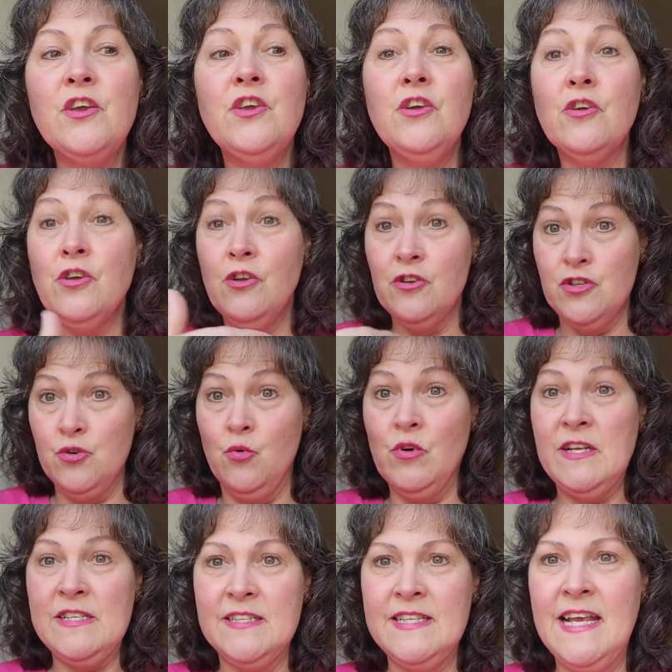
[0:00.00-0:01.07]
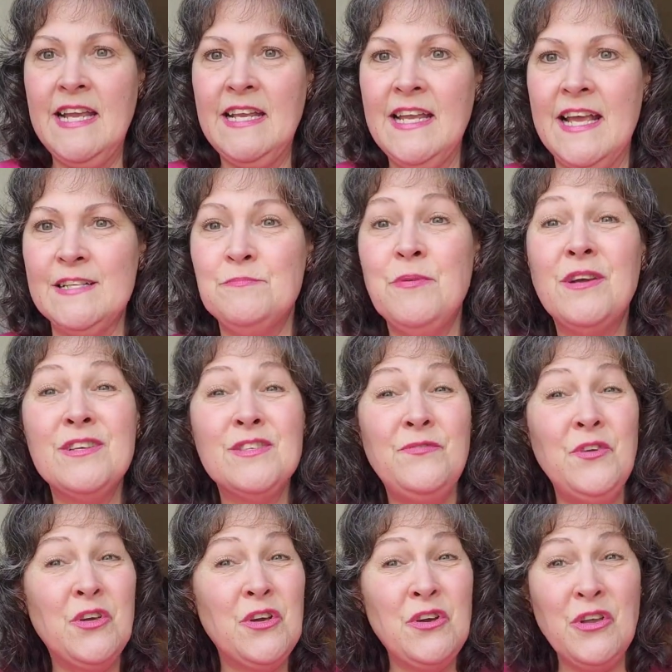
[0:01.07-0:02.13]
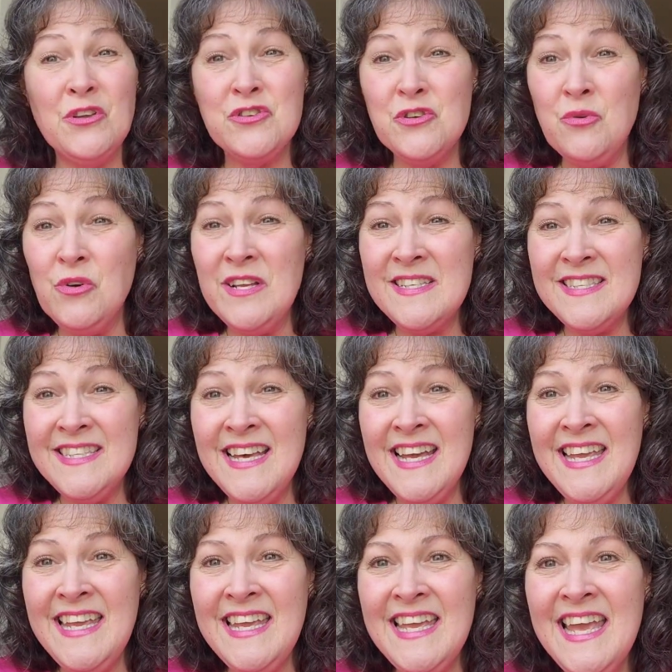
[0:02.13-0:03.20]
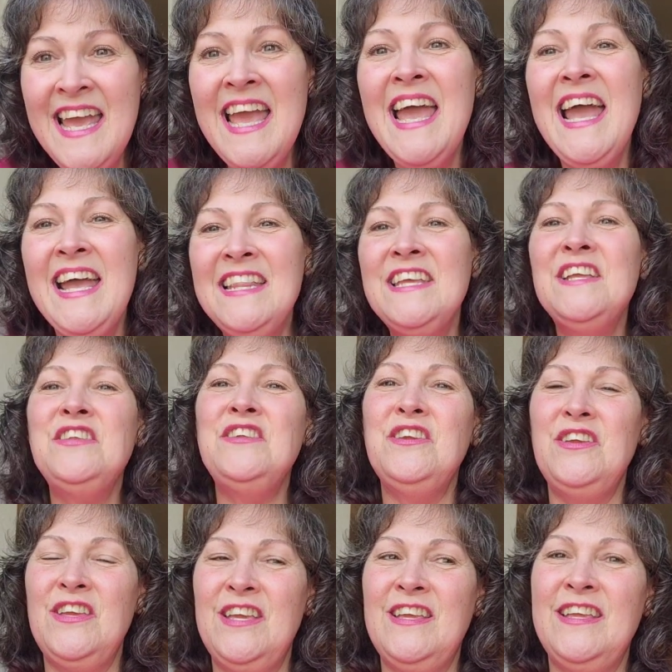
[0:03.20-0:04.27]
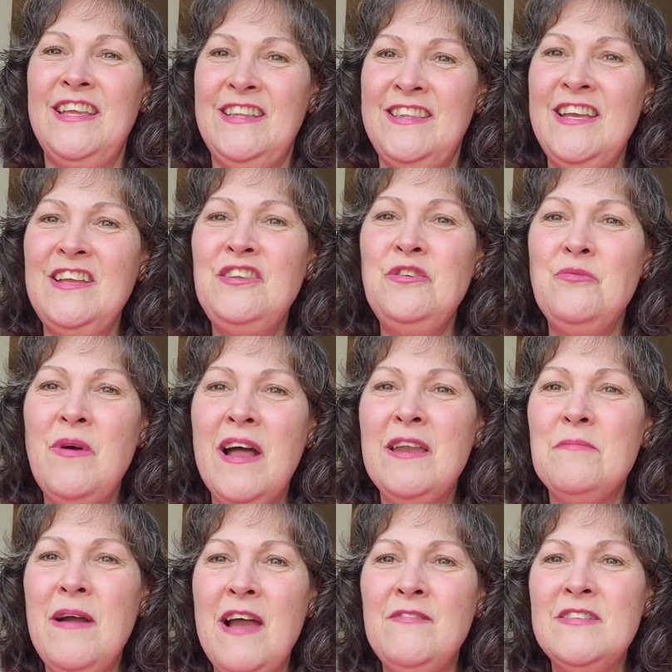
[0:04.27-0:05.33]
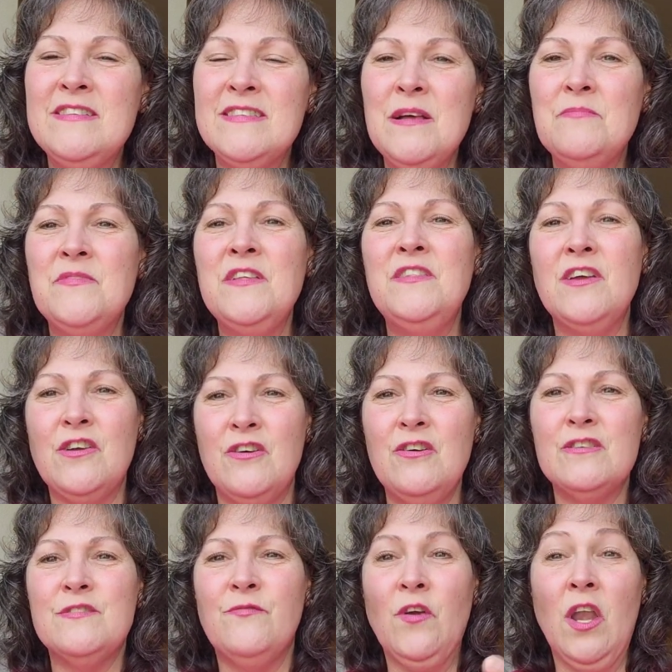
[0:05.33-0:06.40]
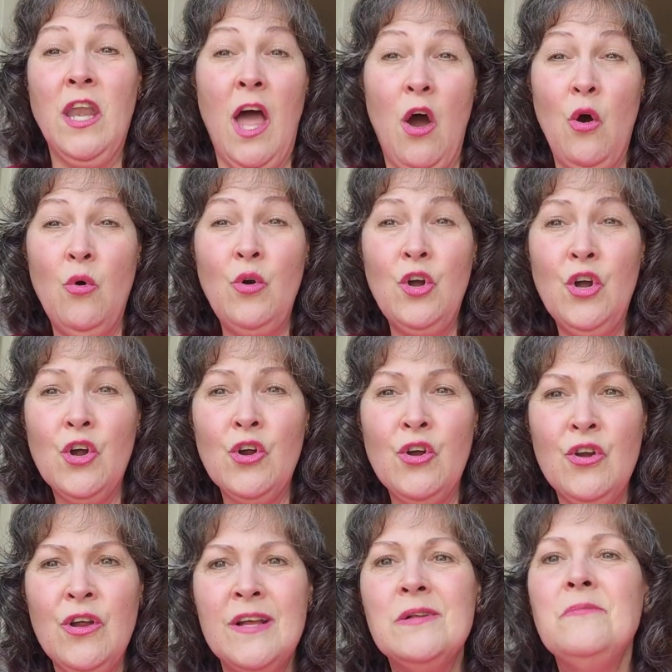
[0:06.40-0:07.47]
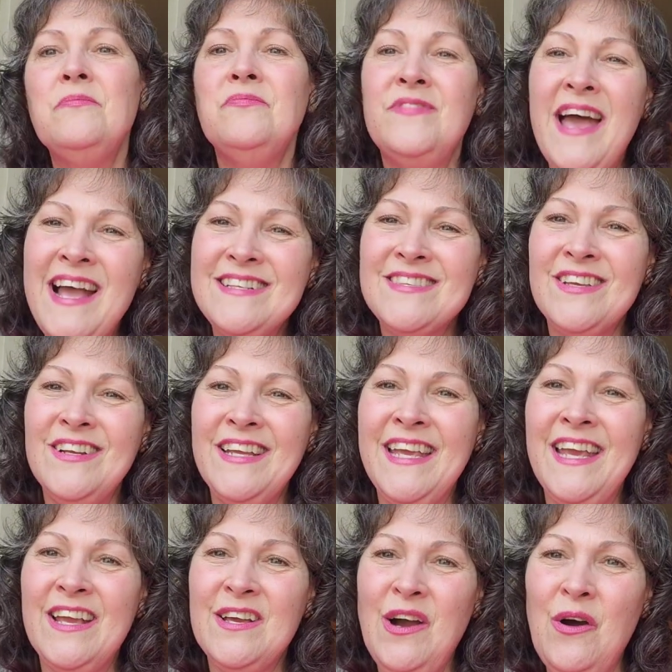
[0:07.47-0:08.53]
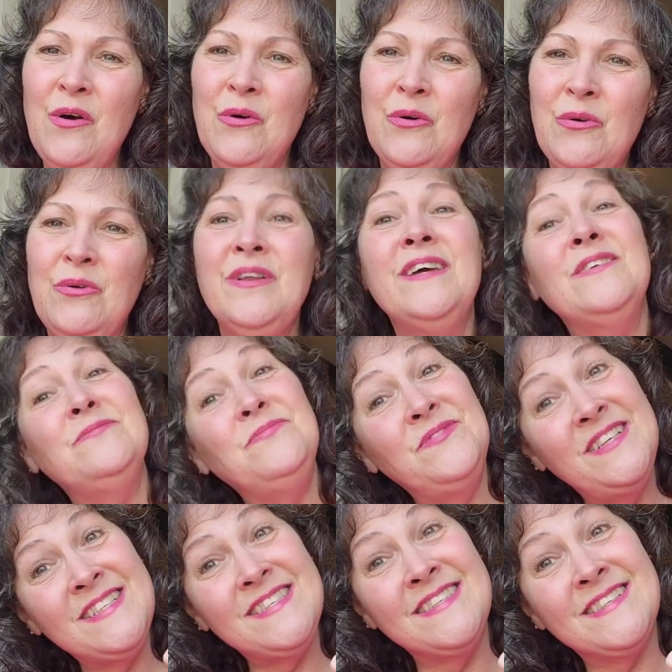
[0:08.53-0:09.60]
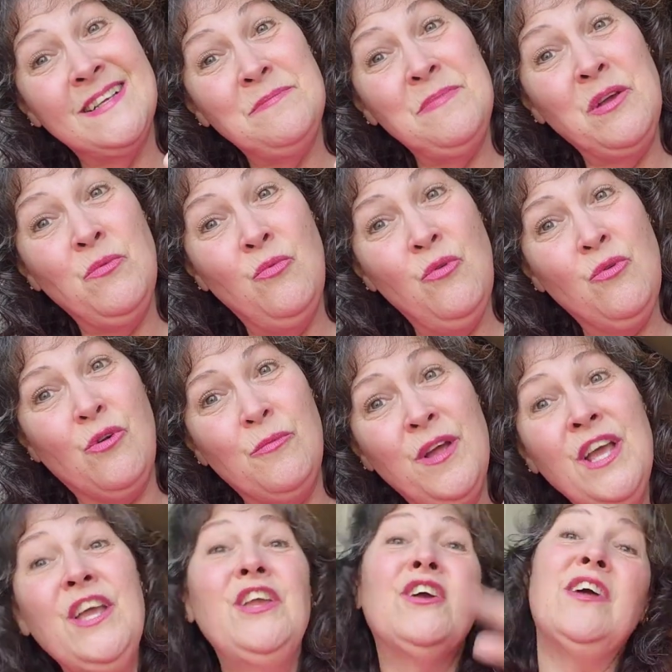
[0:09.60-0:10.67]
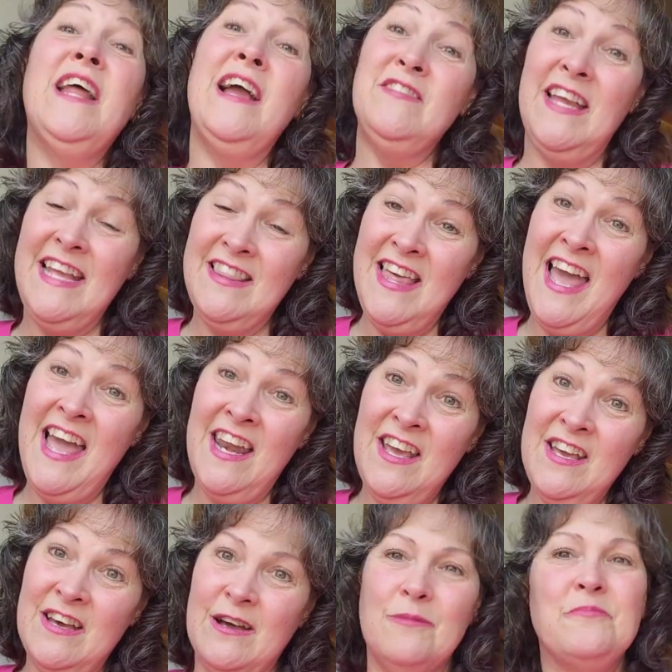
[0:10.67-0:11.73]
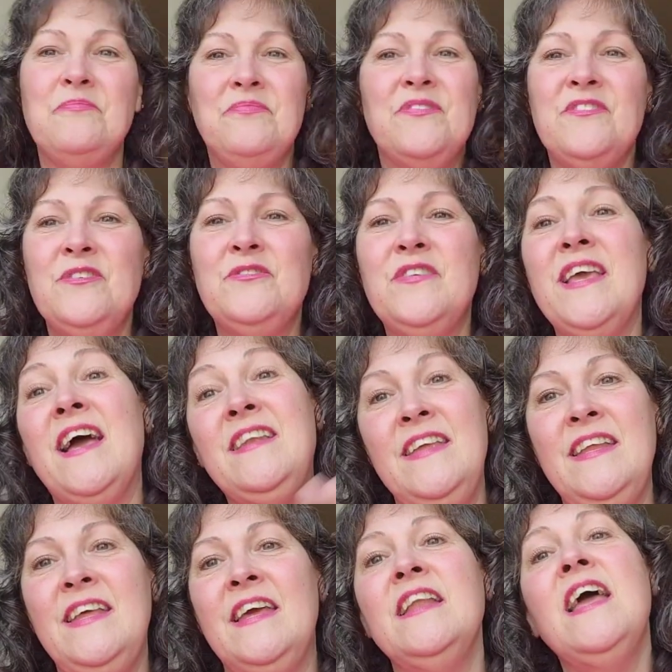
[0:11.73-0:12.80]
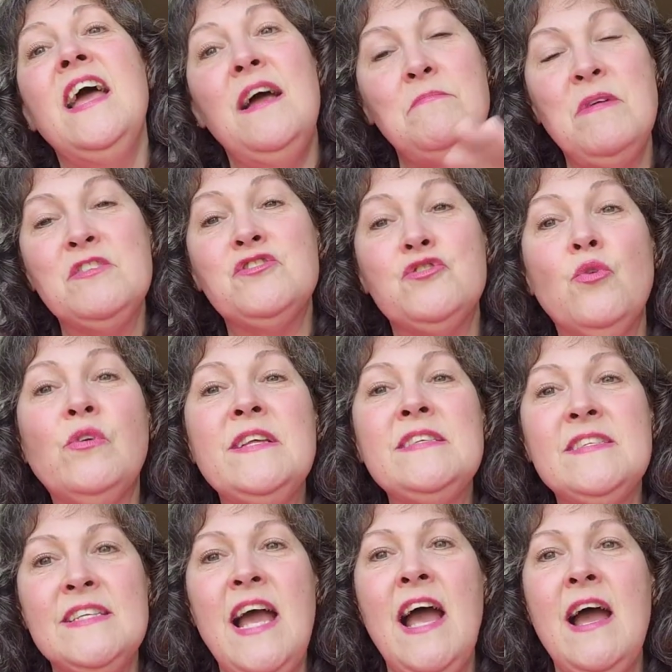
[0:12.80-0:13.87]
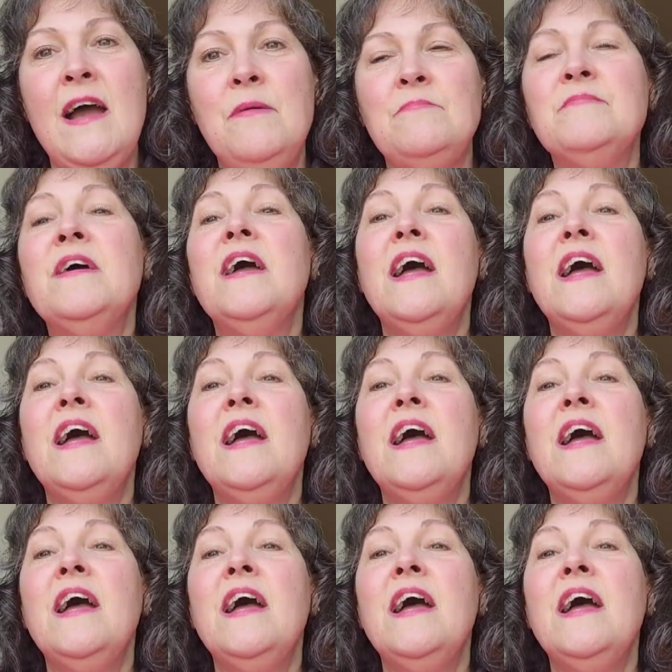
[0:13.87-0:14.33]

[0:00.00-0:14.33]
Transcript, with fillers: cook your shortest thing next because if you cook your shortest thing and then eh, then you wind up having something that cooks for longer that's going to get cold this is going to be warm you're going to have to heat that up so see I did it my shortest time